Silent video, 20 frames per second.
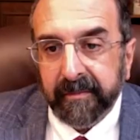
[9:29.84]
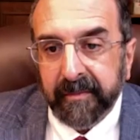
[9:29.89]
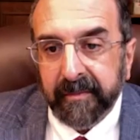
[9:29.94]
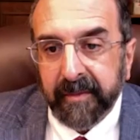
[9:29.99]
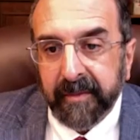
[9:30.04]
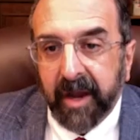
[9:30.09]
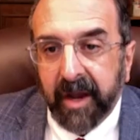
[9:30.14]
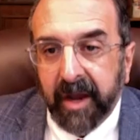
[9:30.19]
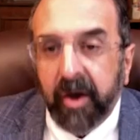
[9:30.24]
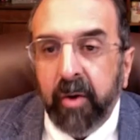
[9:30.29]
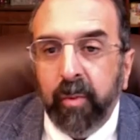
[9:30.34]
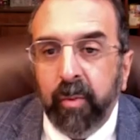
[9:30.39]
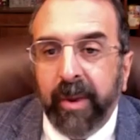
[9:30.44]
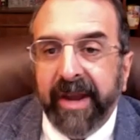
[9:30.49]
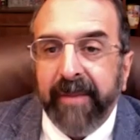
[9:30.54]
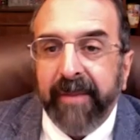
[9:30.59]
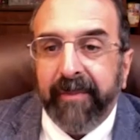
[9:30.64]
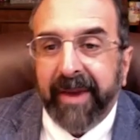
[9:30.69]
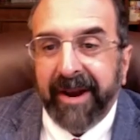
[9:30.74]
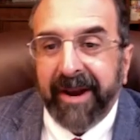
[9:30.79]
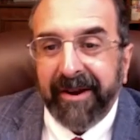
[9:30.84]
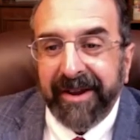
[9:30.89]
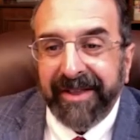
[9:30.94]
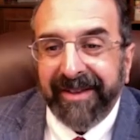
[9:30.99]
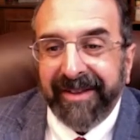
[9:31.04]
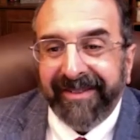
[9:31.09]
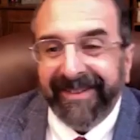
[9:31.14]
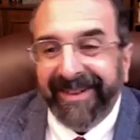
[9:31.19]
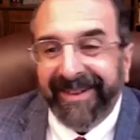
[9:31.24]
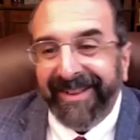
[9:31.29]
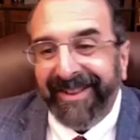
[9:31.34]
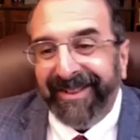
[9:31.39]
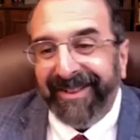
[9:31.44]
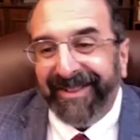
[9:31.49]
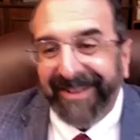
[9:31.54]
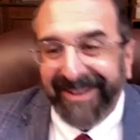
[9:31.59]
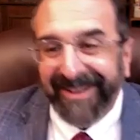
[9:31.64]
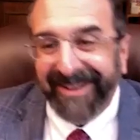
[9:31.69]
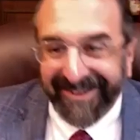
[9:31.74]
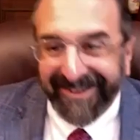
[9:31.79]
You know, oh, wait, Barry, there's another
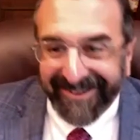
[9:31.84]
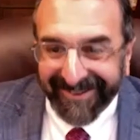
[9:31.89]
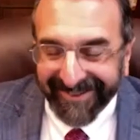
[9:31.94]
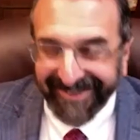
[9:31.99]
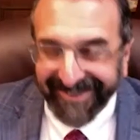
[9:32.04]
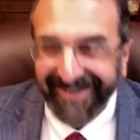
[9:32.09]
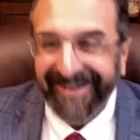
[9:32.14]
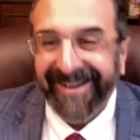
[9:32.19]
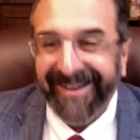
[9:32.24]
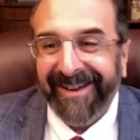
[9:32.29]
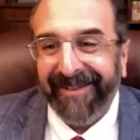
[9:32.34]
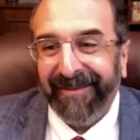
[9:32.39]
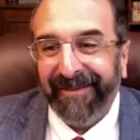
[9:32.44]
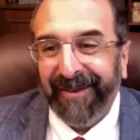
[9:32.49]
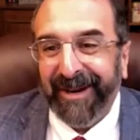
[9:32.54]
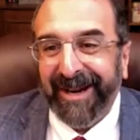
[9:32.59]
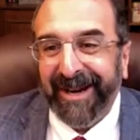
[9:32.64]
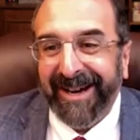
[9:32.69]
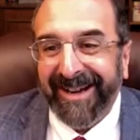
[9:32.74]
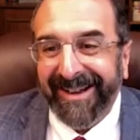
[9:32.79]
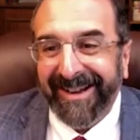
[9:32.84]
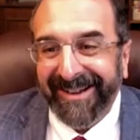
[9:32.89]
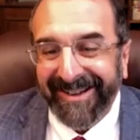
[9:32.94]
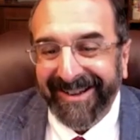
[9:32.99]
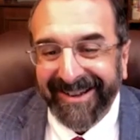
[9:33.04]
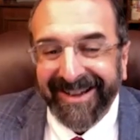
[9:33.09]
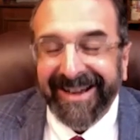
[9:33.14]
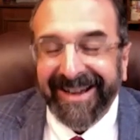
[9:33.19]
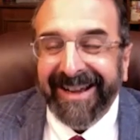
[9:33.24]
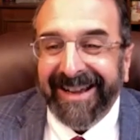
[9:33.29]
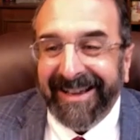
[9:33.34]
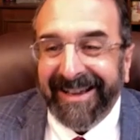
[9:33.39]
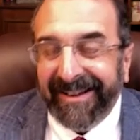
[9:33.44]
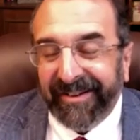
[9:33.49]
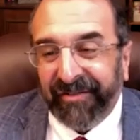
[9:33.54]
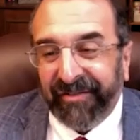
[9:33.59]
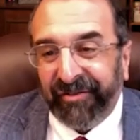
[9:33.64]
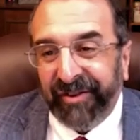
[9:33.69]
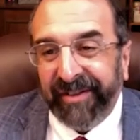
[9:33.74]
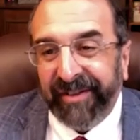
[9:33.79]
thing. Sure. I forgot.
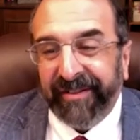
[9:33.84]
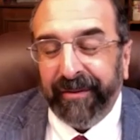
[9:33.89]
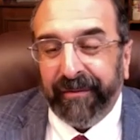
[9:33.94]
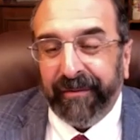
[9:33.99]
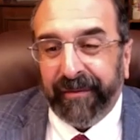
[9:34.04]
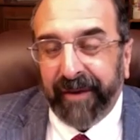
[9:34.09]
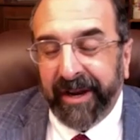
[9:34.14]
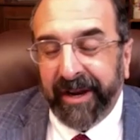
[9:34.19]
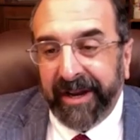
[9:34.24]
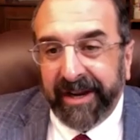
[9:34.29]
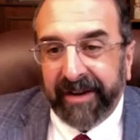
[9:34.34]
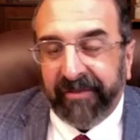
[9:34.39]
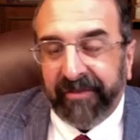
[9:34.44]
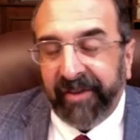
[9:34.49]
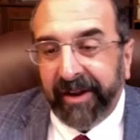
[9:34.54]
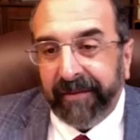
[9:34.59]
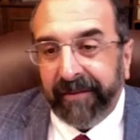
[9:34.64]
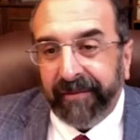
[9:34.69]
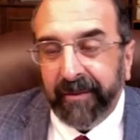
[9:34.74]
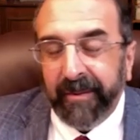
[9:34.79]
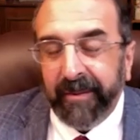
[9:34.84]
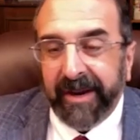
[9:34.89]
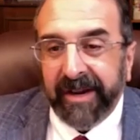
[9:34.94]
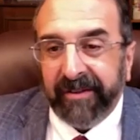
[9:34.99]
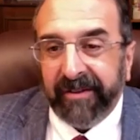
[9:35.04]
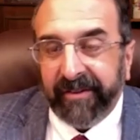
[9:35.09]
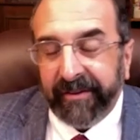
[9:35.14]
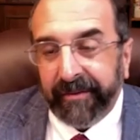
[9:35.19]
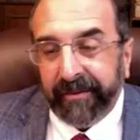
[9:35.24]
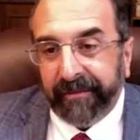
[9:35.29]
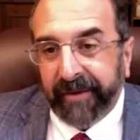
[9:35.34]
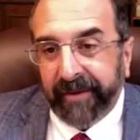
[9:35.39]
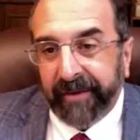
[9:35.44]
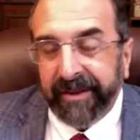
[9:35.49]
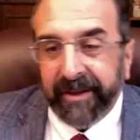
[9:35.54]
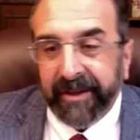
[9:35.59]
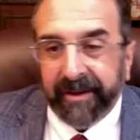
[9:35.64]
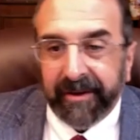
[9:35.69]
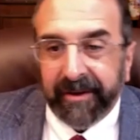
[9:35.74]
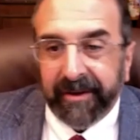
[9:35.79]
She's afraid, Jennifer Wenisch is afraid
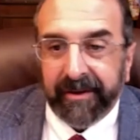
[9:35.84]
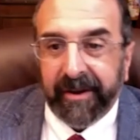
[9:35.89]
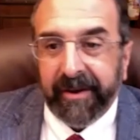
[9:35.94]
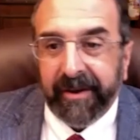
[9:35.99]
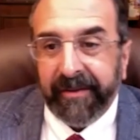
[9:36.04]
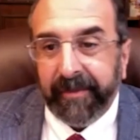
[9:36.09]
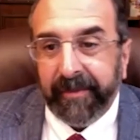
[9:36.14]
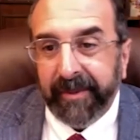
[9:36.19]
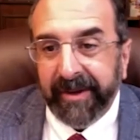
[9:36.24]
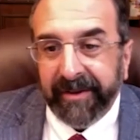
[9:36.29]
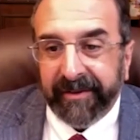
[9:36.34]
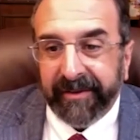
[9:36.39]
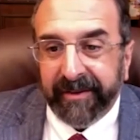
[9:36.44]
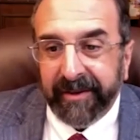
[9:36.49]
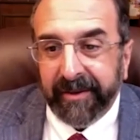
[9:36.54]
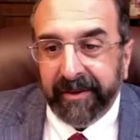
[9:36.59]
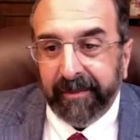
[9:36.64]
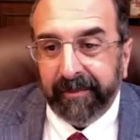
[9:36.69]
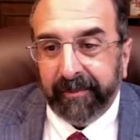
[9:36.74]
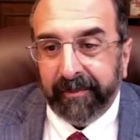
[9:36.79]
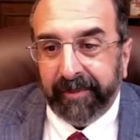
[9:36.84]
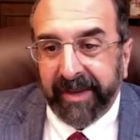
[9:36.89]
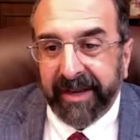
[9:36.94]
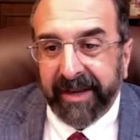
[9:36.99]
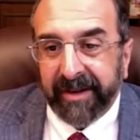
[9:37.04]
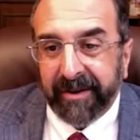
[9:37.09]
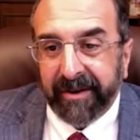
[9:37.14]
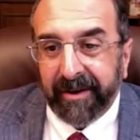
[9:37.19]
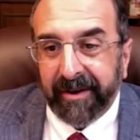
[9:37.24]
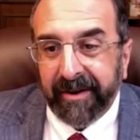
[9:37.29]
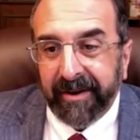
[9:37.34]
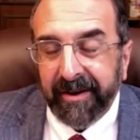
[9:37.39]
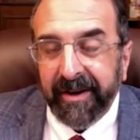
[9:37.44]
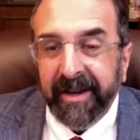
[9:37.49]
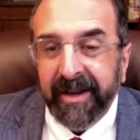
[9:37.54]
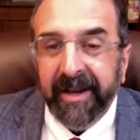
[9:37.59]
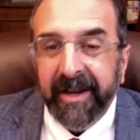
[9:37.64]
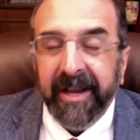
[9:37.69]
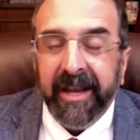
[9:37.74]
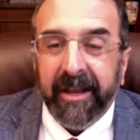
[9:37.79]
that her husband is going to beat her
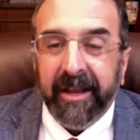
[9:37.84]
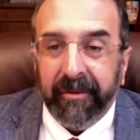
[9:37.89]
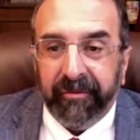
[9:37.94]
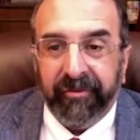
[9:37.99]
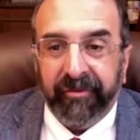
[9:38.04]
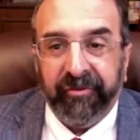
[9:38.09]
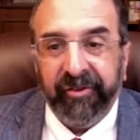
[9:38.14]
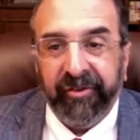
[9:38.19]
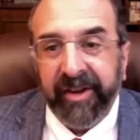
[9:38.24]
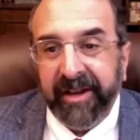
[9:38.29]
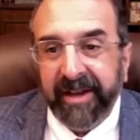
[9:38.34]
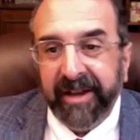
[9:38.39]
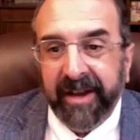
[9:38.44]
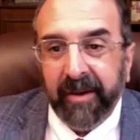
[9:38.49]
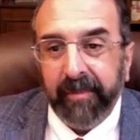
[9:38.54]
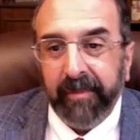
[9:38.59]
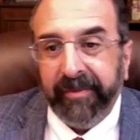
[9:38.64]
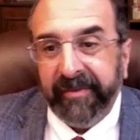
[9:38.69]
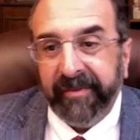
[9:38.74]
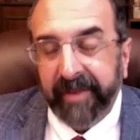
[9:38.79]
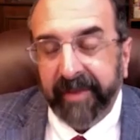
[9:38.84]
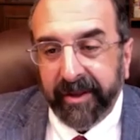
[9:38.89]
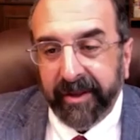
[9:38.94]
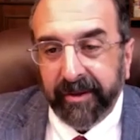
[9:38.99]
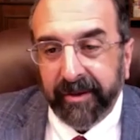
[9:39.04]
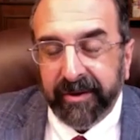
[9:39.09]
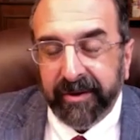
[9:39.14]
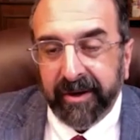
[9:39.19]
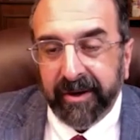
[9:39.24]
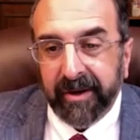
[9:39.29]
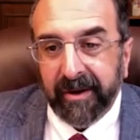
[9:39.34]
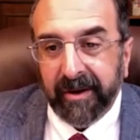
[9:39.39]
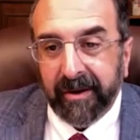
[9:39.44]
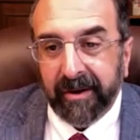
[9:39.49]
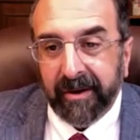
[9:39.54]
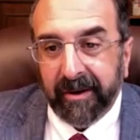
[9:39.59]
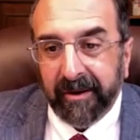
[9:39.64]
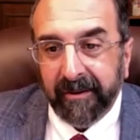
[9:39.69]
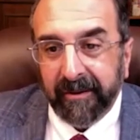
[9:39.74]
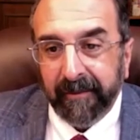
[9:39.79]
if she helps the little girl,
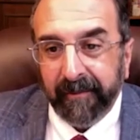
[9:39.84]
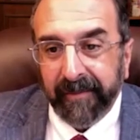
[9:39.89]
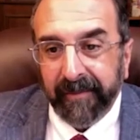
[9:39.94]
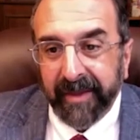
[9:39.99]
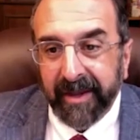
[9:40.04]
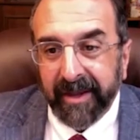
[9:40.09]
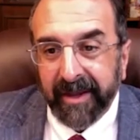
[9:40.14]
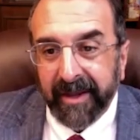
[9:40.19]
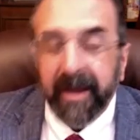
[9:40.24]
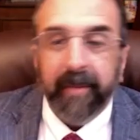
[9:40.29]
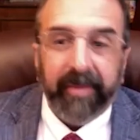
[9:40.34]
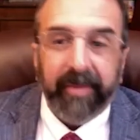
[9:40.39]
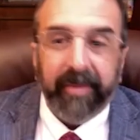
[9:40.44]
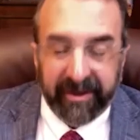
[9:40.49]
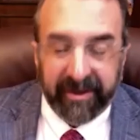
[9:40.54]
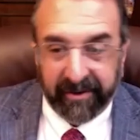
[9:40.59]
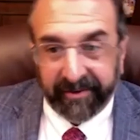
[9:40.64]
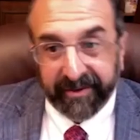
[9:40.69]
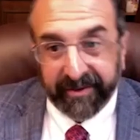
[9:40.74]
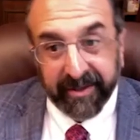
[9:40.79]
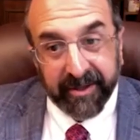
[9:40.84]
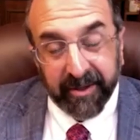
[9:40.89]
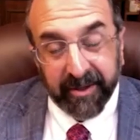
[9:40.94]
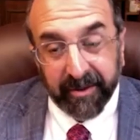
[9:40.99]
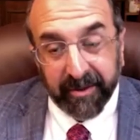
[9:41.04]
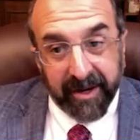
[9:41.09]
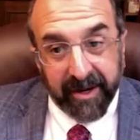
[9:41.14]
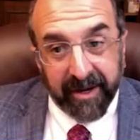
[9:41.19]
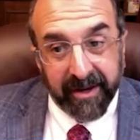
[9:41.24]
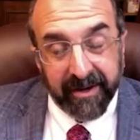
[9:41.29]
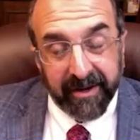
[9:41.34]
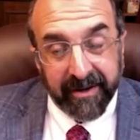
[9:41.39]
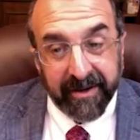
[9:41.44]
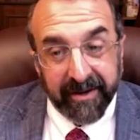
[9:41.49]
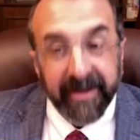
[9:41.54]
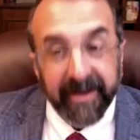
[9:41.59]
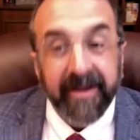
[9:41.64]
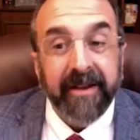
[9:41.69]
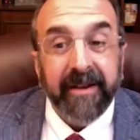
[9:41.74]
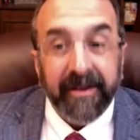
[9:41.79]
because the Quran,
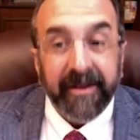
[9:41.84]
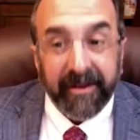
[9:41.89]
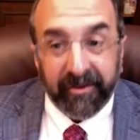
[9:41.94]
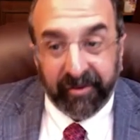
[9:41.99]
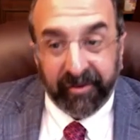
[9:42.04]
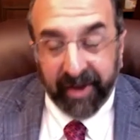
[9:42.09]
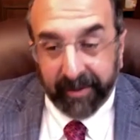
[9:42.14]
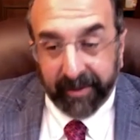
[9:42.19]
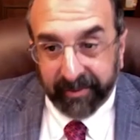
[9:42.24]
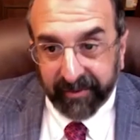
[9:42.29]
chapter